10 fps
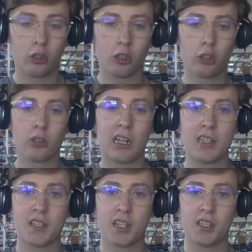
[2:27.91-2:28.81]

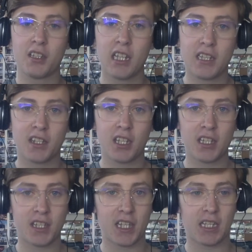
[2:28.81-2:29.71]
Alright, so the next 30
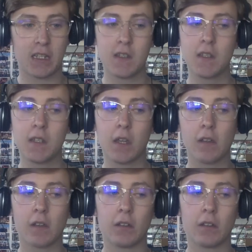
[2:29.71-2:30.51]
seconds,